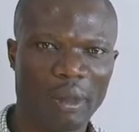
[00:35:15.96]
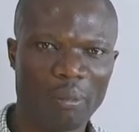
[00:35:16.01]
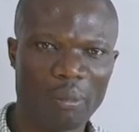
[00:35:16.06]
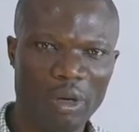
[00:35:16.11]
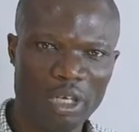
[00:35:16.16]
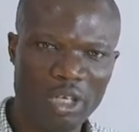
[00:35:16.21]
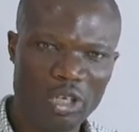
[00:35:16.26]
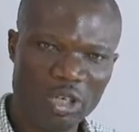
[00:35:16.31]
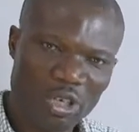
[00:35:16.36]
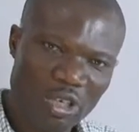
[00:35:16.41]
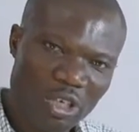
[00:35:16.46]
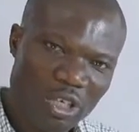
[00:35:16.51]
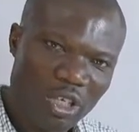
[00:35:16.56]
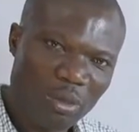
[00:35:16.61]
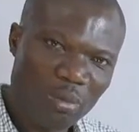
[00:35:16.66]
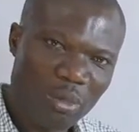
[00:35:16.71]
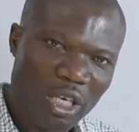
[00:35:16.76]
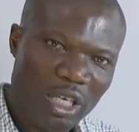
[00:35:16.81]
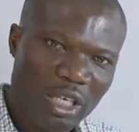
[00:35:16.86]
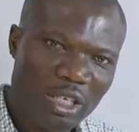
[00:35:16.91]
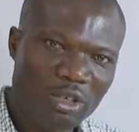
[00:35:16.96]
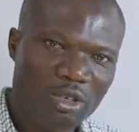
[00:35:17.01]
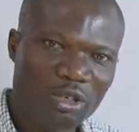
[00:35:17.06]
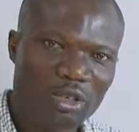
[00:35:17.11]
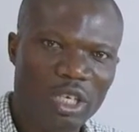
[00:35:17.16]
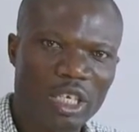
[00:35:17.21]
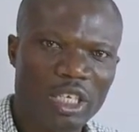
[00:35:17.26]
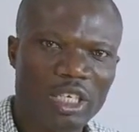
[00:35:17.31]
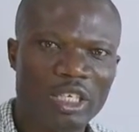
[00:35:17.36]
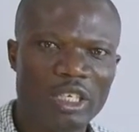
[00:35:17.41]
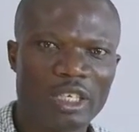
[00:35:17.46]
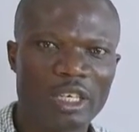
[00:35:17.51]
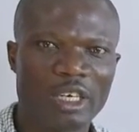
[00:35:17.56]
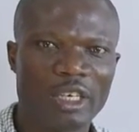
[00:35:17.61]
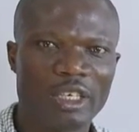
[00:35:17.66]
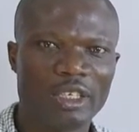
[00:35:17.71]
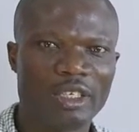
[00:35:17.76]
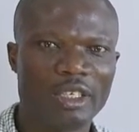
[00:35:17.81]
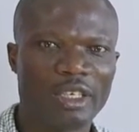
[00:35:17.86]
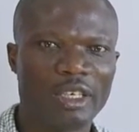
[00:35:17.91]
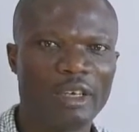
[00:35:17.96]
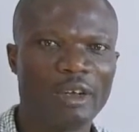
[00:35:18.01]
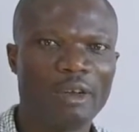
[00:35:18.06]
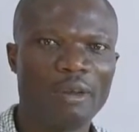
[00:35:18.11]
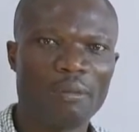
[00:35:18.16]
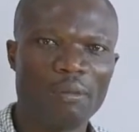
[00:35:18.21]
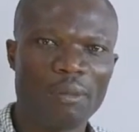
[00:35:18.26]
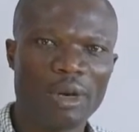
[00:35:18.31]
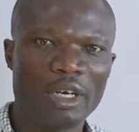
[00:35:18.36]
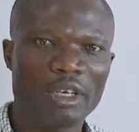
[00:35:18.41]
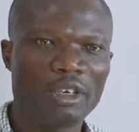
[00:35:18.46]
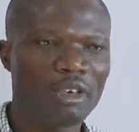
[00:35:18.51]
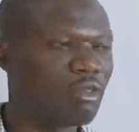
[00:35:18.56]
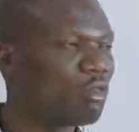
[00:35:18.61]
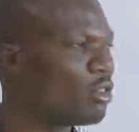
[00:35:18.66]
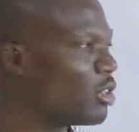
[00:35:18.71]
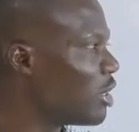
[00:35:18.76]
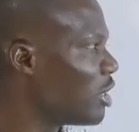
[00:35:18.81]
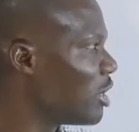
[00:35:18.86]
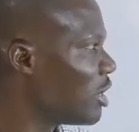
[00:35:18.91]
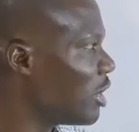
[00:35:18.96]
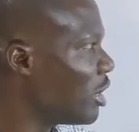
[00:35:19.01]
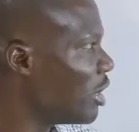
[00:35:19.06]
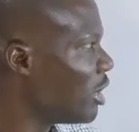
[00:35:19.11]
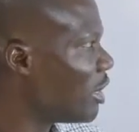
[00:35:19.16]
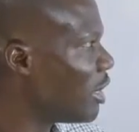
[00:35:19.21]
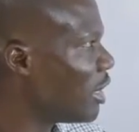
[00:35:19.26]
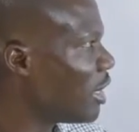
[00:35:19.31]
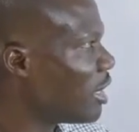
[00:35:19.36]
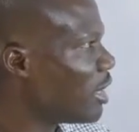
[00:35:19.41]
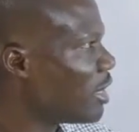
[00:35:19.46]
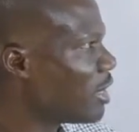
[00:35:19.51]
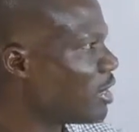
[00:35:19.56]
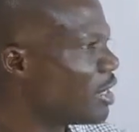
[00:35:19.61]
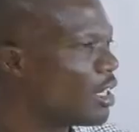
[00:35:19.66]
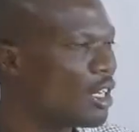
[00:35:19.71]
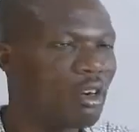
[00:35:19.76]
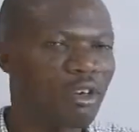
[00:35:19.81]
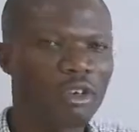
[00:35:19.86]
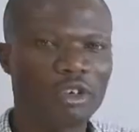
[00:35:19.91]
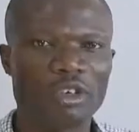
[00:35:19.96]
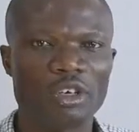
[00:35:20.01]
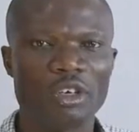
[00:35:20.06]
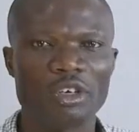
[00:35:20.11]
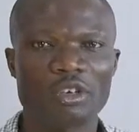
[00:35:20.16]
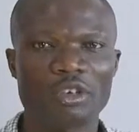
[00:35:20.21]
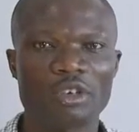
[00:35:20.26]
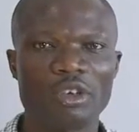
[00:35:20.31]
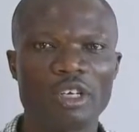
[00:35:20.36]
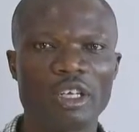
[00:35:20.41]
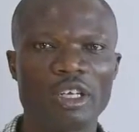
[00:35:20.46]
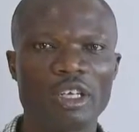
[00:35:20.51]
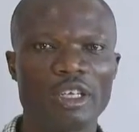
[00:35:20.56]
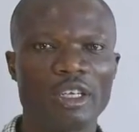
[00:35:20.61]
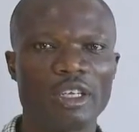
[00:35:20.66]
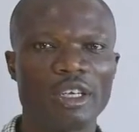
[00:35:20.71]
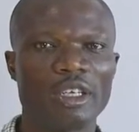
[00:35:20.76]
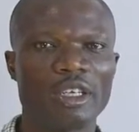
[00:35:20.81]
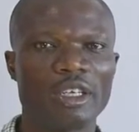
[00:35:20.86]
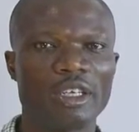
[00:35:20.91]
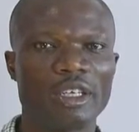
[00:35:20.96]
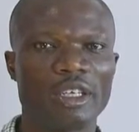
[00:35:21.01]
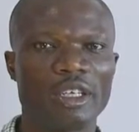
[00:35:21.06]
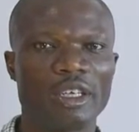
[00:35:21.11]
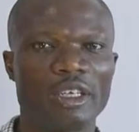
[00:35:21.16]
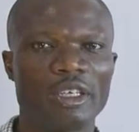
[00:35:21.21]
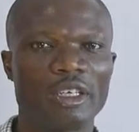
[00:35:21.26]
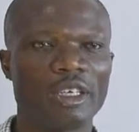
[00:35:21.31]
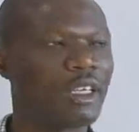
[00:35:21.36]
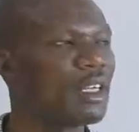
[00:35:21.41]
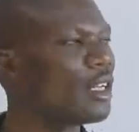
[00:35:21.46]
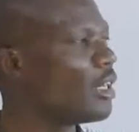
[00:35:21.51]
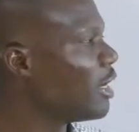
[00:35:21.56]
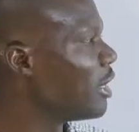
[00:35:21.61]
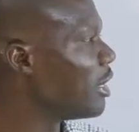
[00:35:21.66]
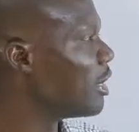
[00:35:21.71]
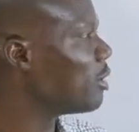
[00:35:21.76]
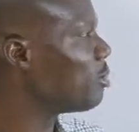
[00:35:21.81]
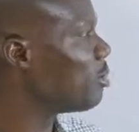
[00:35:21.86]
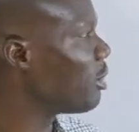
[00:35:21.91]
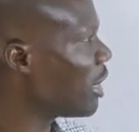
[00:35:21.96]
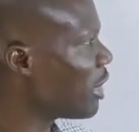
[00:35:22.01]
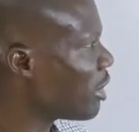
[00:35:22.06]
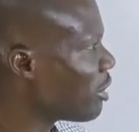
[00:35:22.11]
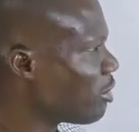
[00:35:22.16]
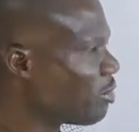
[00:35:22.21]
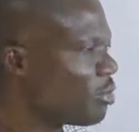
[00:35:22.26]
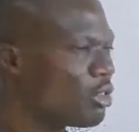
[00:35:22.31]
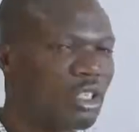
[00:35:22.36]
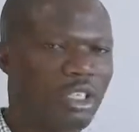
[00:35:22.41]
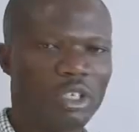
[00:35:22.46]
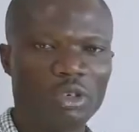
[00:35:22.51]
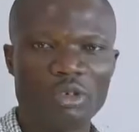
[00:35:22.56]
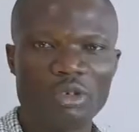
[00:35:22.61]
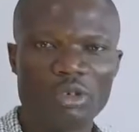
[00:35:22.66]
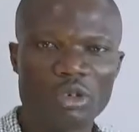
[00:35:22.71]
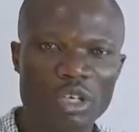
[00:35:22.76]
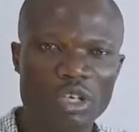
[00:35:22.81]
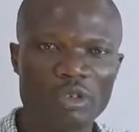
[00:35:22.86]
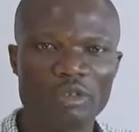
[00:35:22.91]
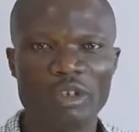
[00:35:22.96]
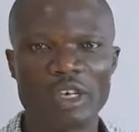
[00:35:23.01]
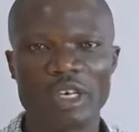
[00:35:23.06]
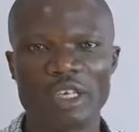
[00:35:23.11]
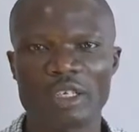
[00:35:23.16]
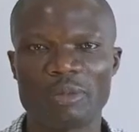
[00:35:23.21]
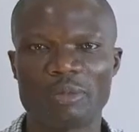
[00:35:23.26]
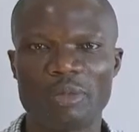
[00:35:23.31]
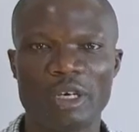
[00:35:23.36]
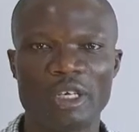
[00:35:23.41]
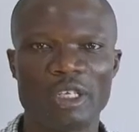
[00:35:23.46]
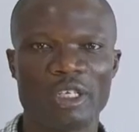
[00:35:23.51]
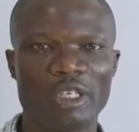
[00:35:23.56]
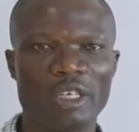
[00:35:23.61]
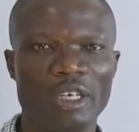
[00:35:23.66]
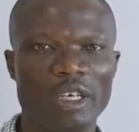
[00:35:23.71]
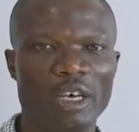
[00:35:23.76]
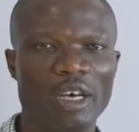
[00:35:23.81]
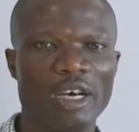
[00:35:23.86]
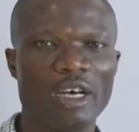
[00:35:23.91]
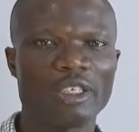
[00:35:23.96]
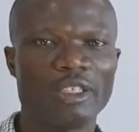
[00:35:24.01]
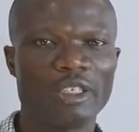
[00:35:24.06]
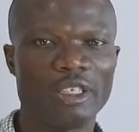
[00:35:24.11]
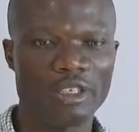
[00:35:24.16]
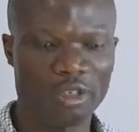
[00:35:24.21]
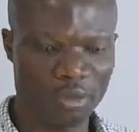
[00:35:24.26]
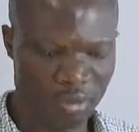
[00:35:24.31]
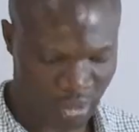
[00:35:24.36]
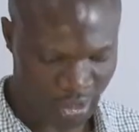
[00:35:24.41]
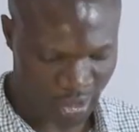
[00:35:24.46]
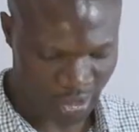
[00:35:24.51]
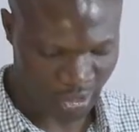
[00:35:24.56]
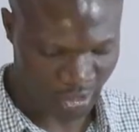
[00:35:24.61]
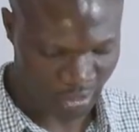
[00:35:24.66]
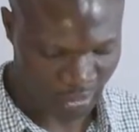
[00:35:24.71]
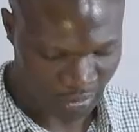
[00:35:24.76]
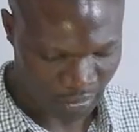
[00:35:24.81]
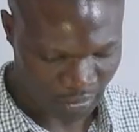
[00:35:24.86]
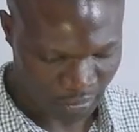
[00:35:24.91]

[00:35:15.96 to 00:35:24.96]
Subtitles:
but you only manage to get little part of it. That is now what you're telling that it is part of it. We give that part as the numerator.